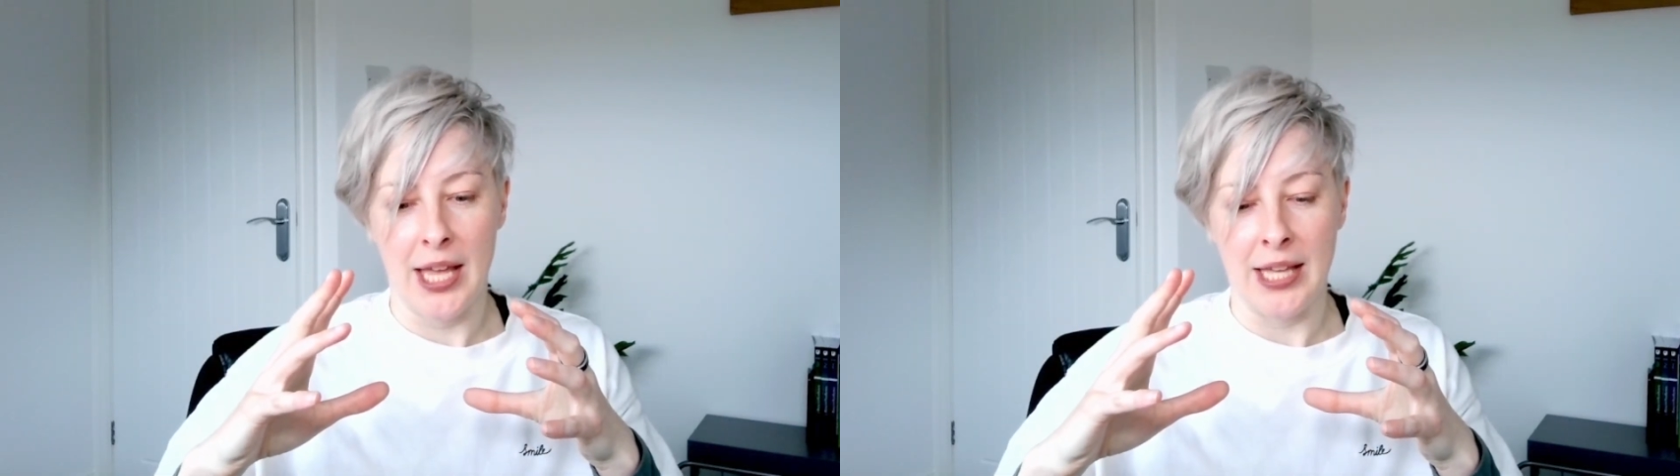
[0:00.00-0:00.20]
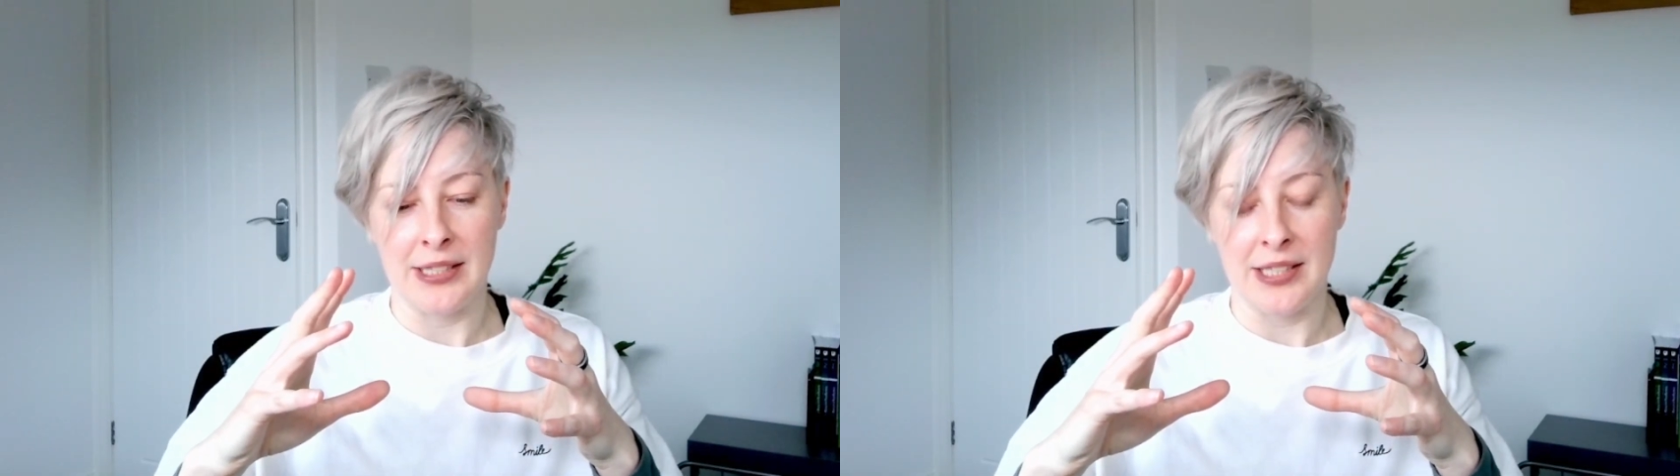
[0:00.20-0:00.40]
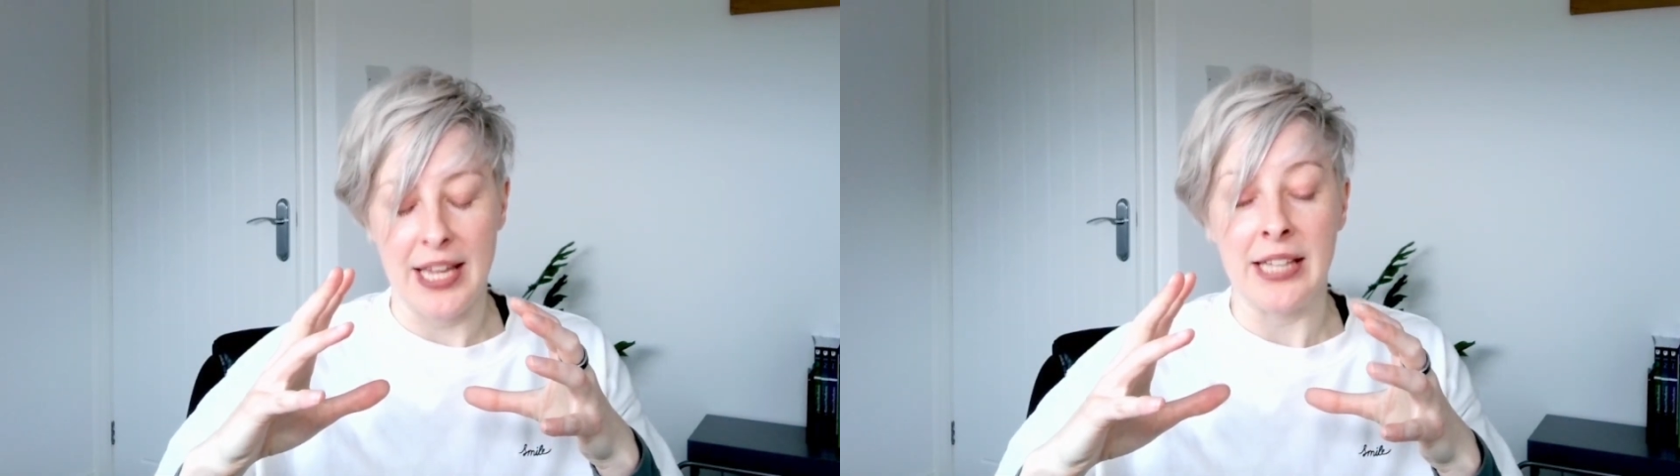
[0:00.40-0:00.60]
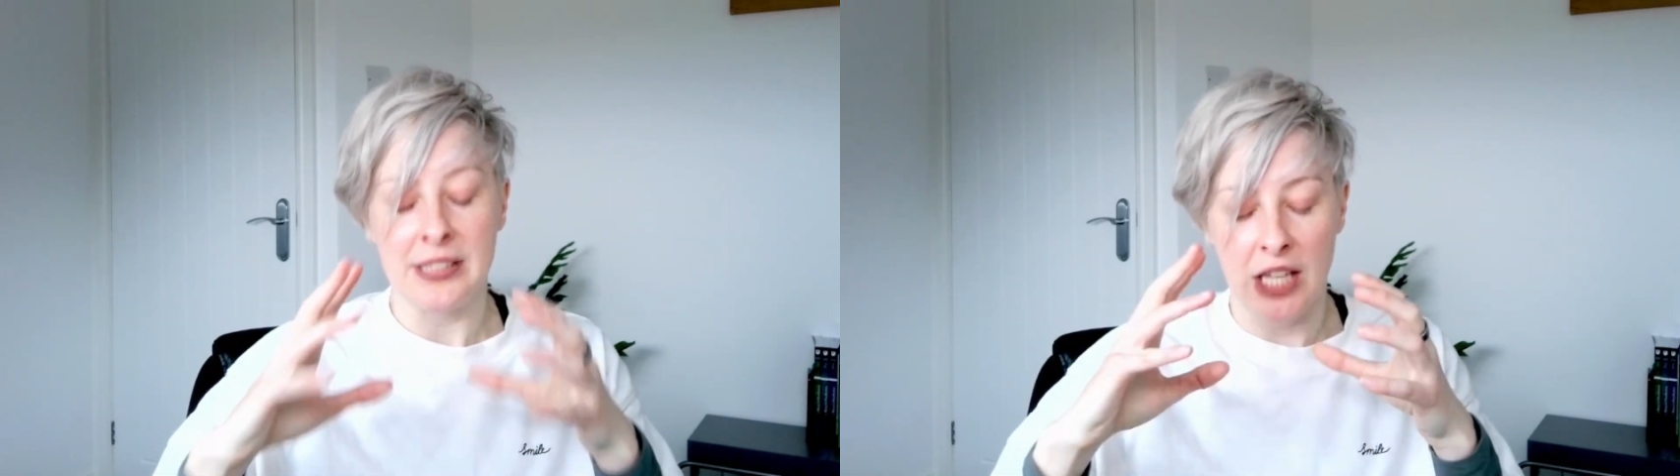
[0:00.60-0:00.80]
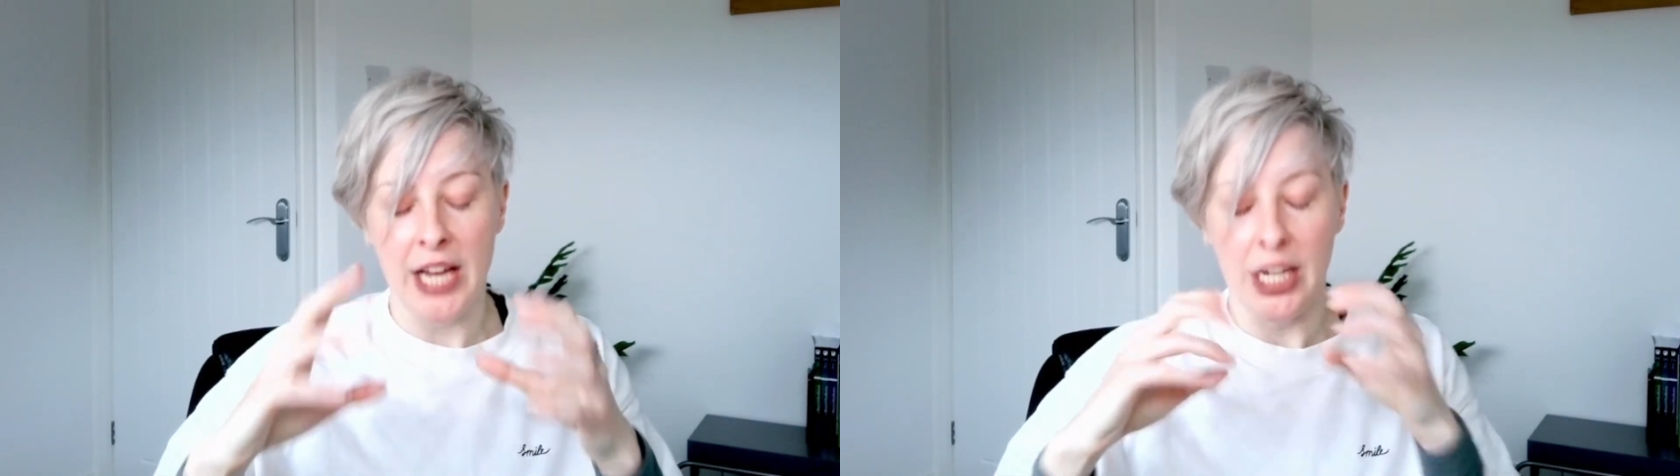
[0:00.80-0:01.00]

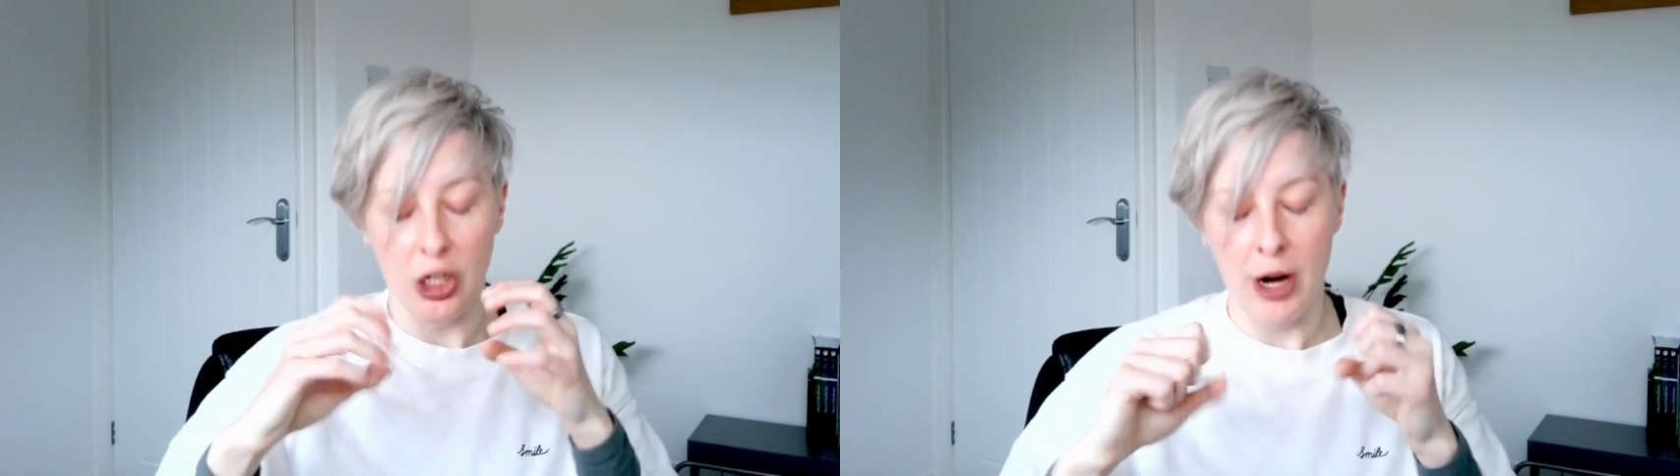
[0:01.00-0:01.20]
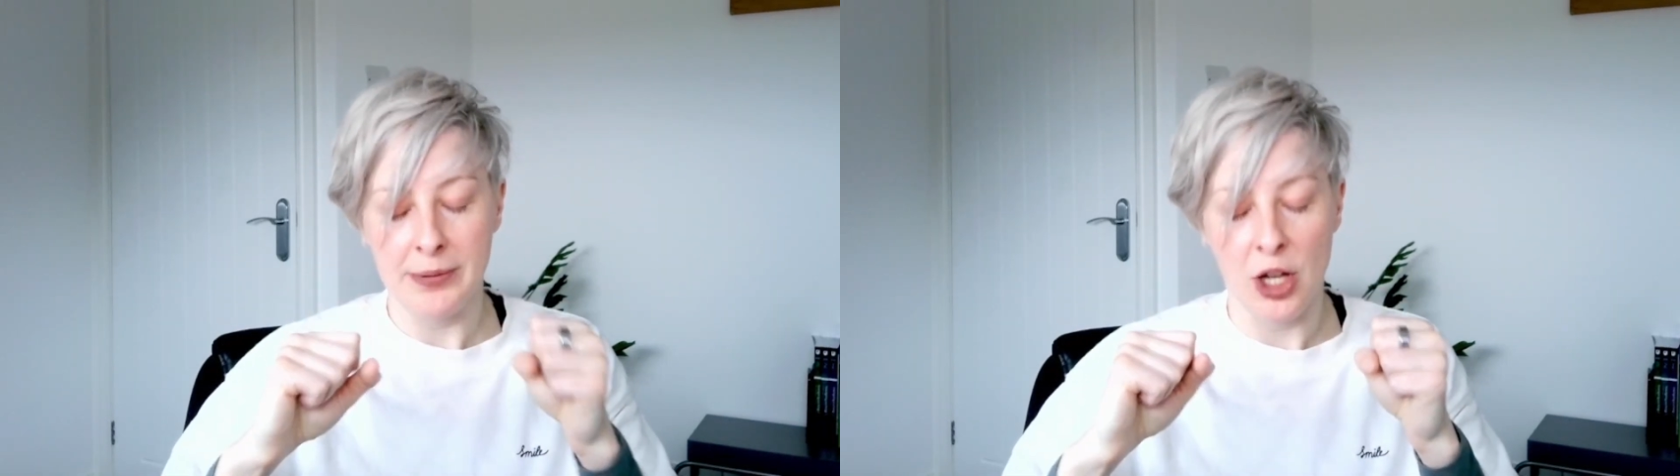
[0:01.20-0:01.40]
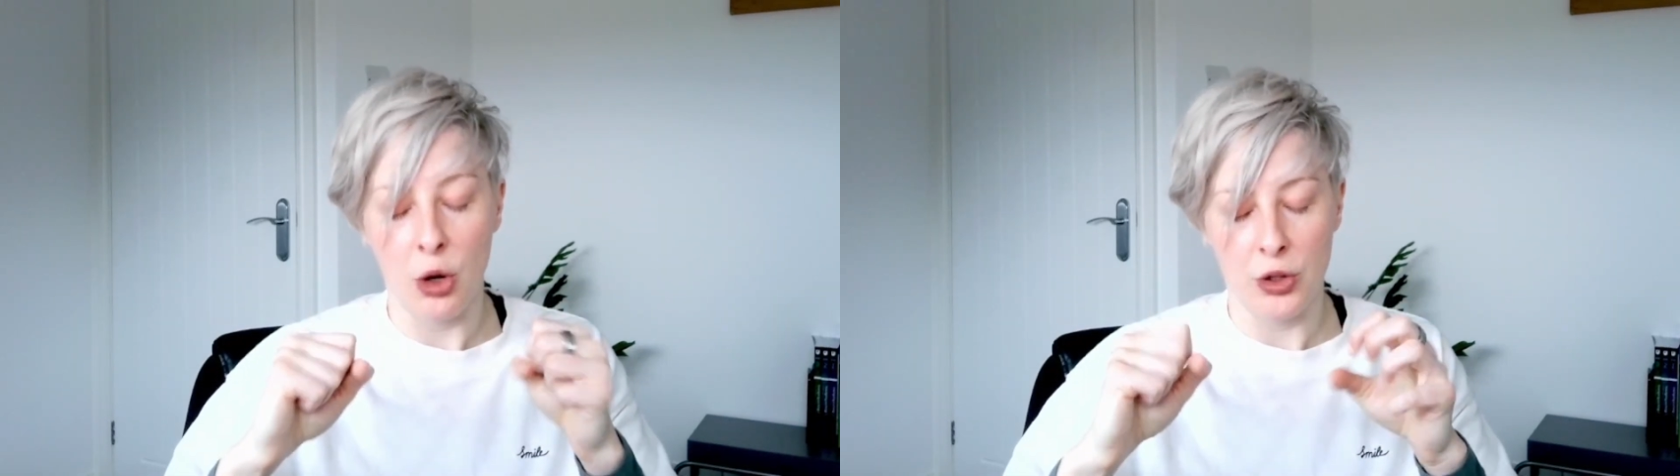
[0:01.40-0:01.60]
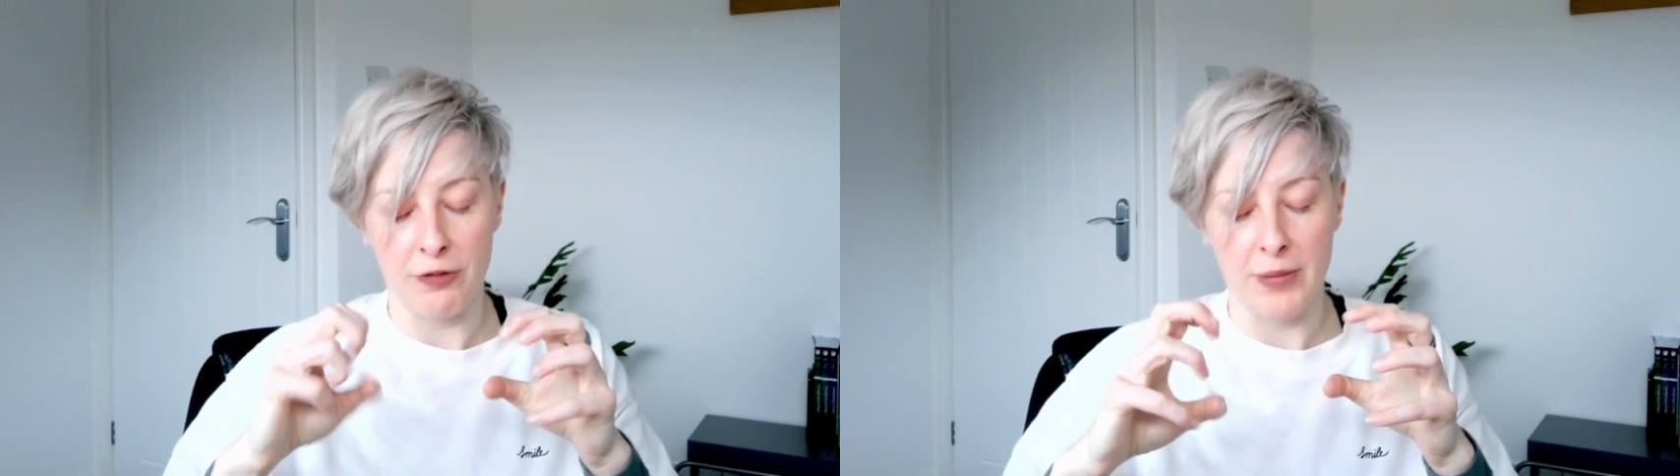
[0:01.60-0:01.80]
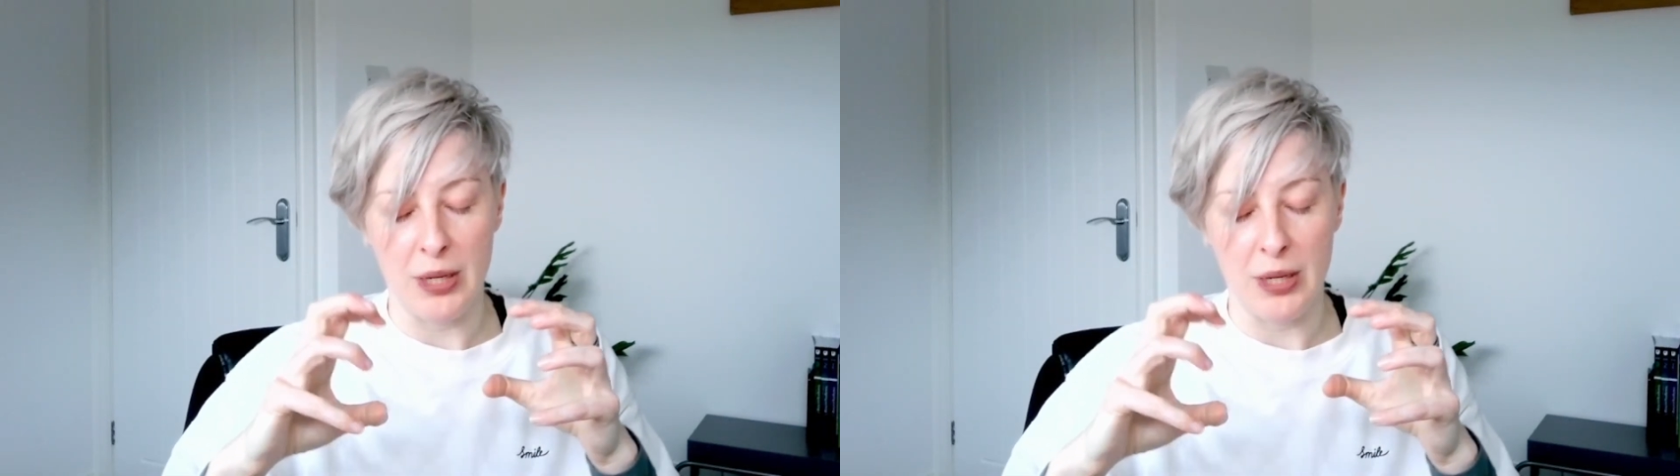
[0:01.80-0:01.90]
it's like it grabs hold of